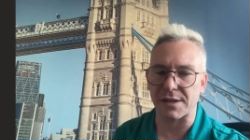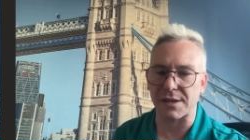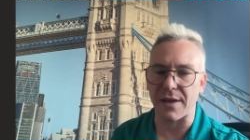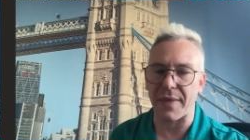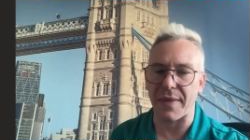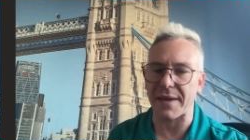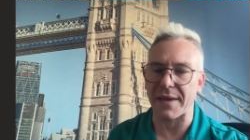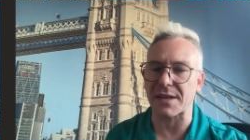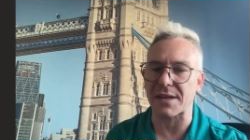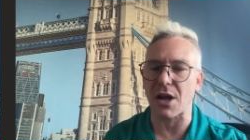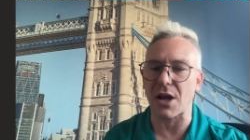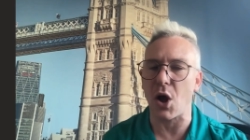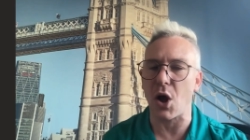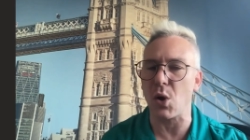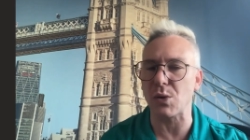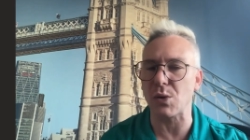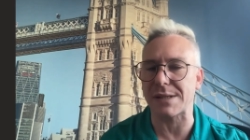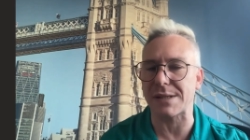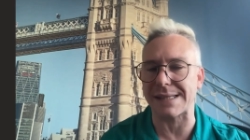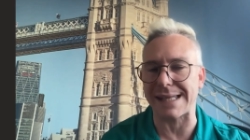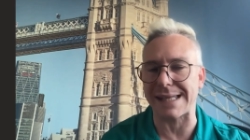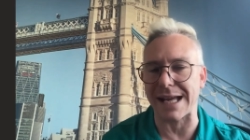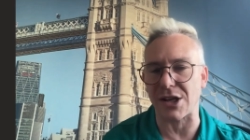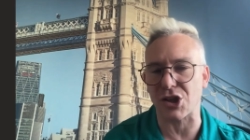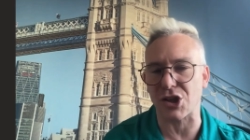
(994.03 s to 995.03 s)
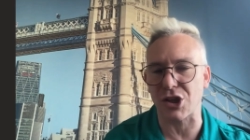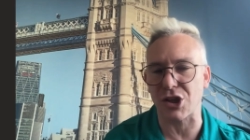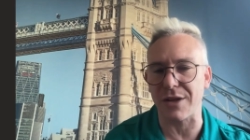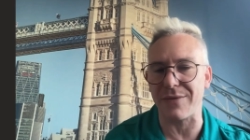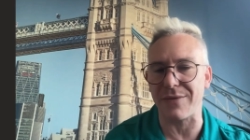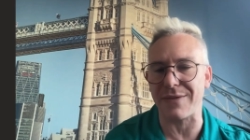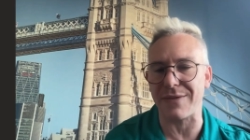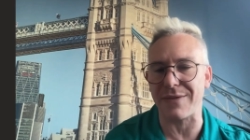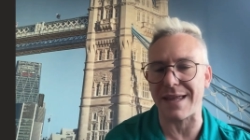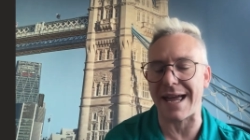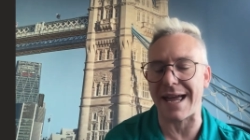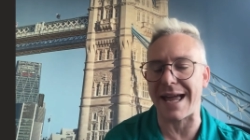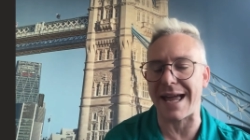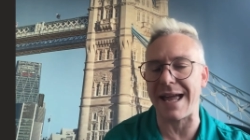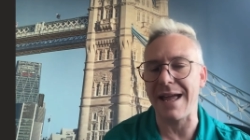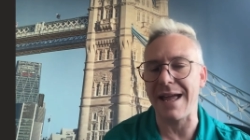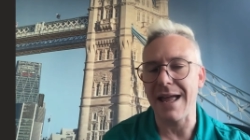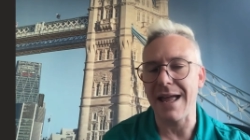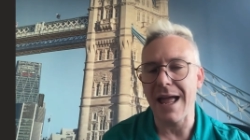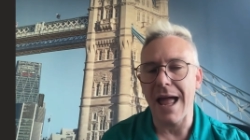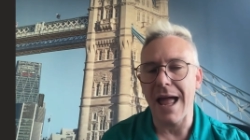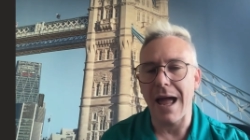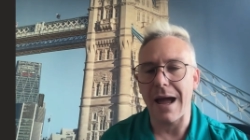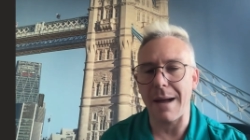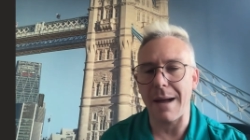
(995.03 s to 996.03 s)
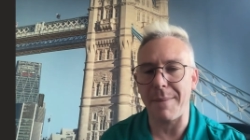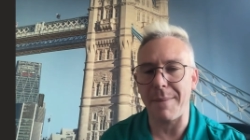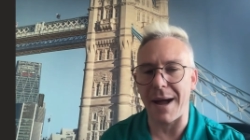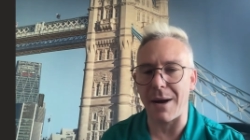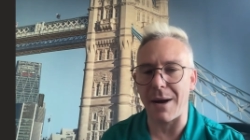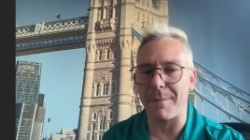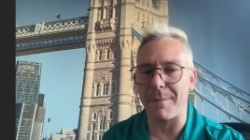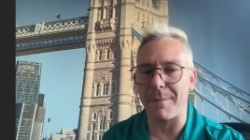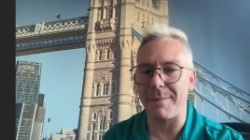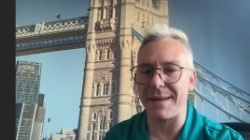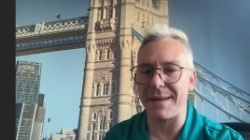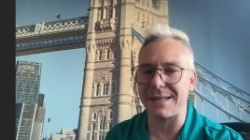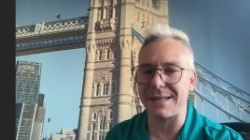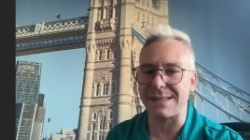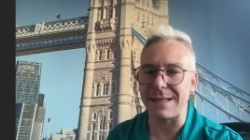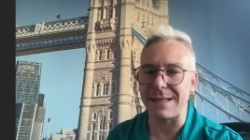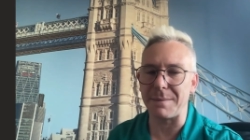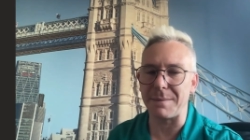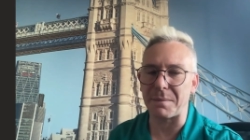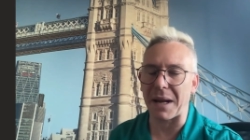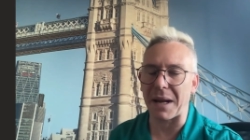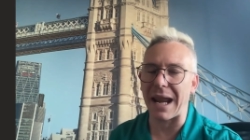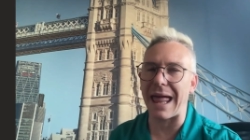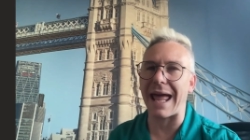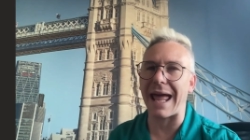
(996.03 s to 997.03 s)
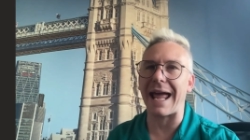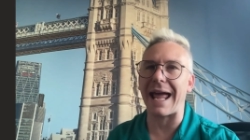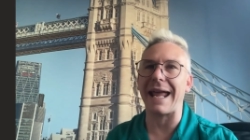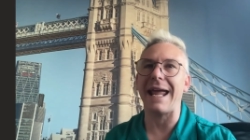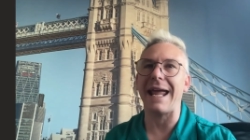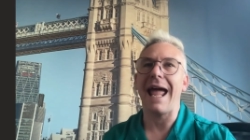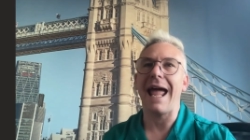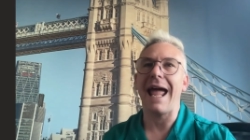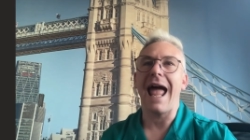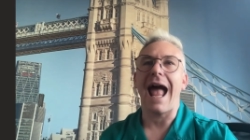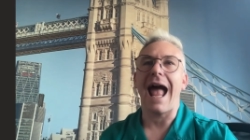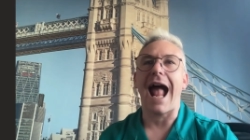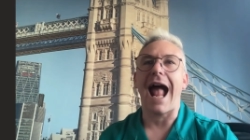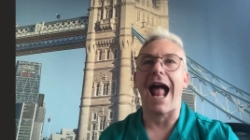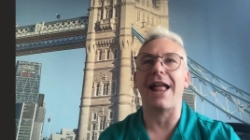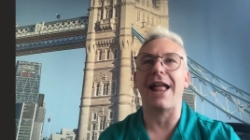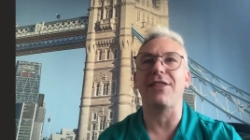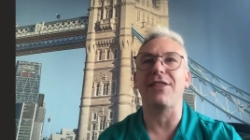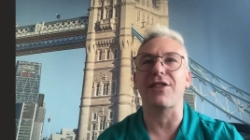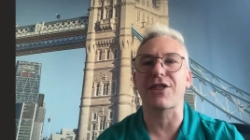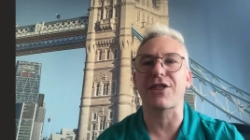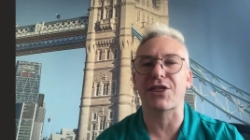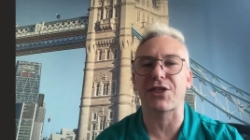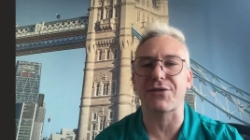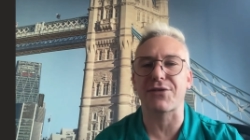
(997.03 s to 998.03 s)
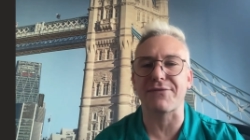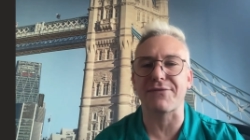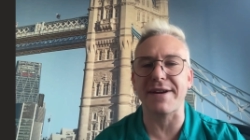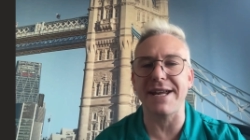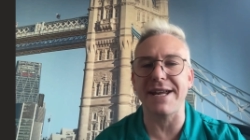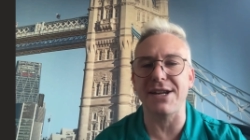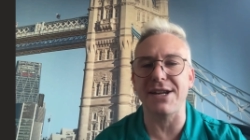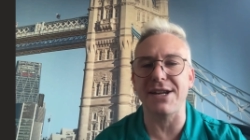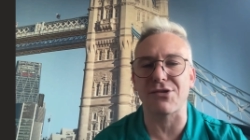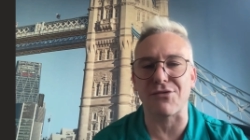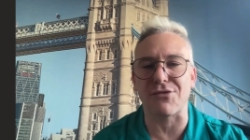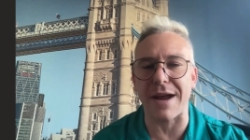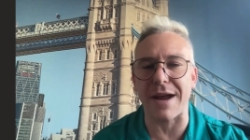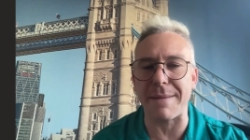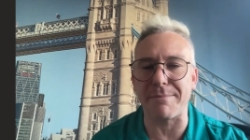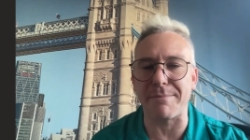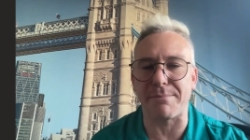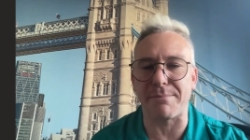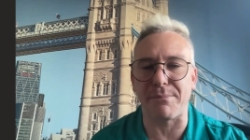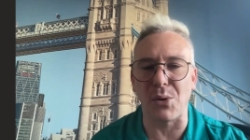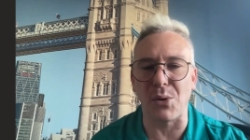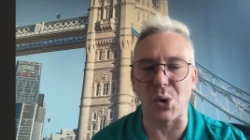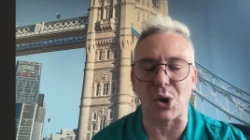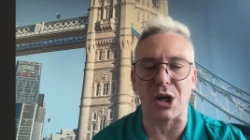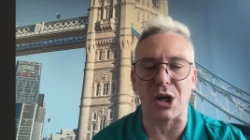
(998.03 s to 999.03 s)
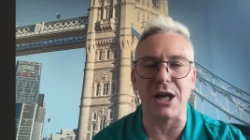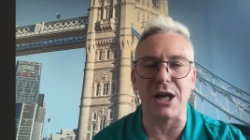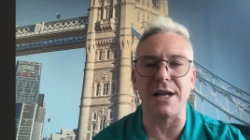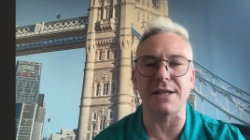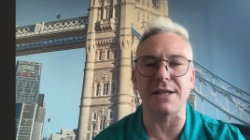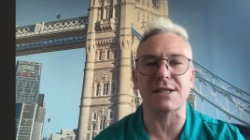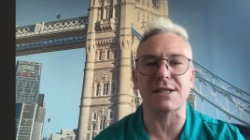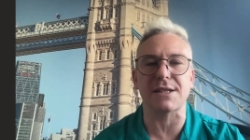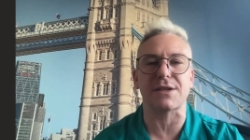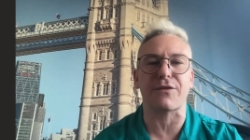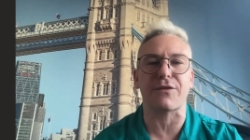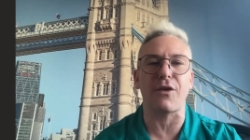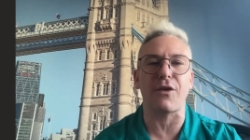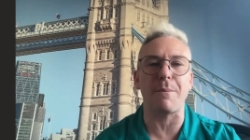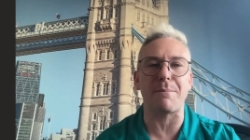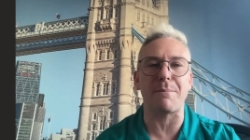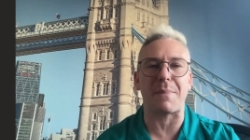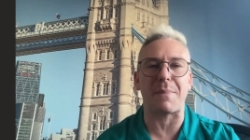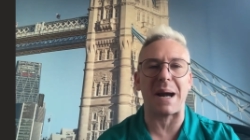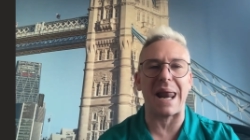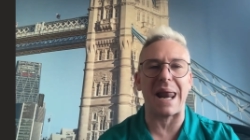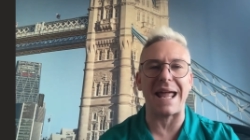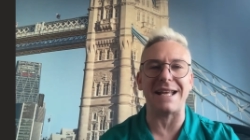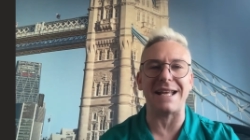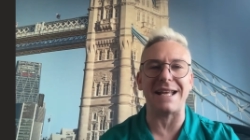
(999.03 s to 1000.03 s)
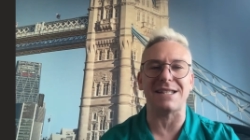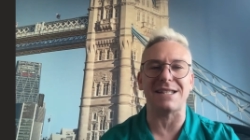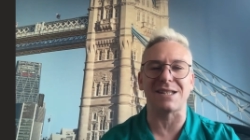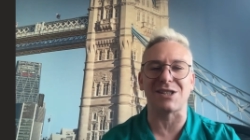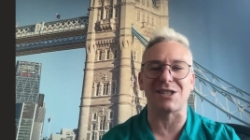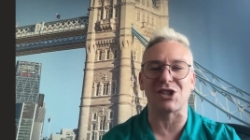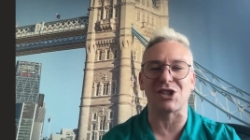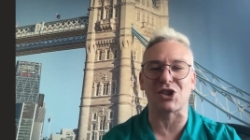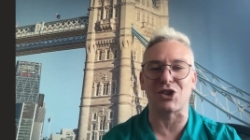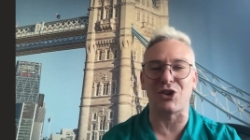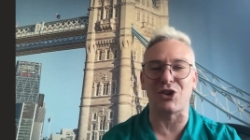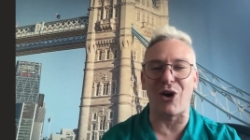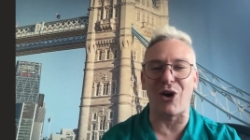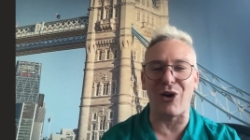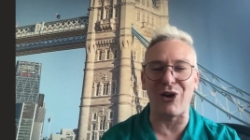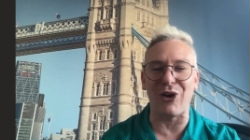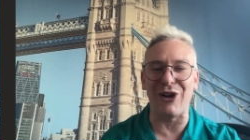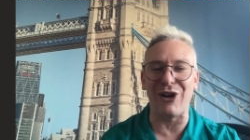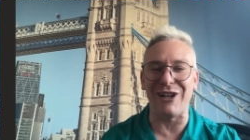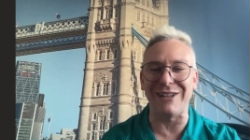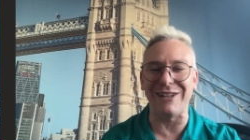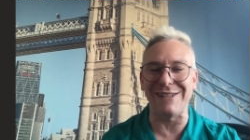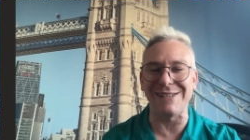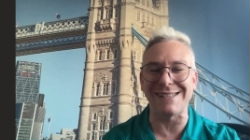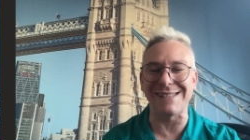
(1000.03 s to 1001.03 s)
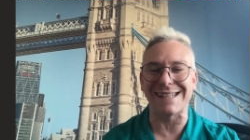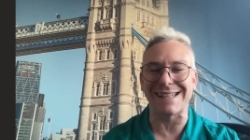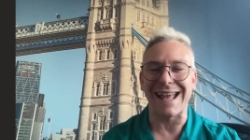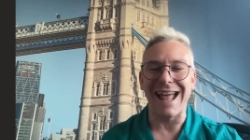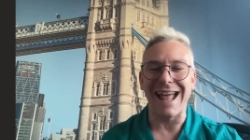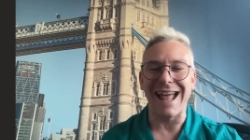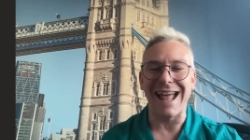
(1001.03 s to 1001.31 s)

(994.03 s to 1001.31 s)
So there's a whole section there about messy play, and 3 great booklets from Play Scotland